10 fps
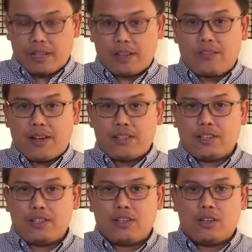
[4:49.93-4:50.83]
these
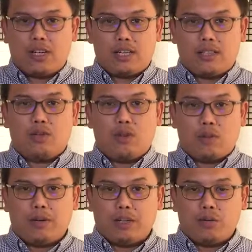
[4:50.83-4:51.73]
devices has a
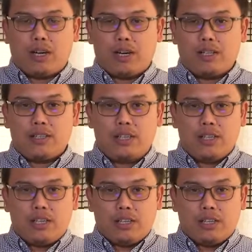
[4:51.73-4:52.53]
dual band wireless.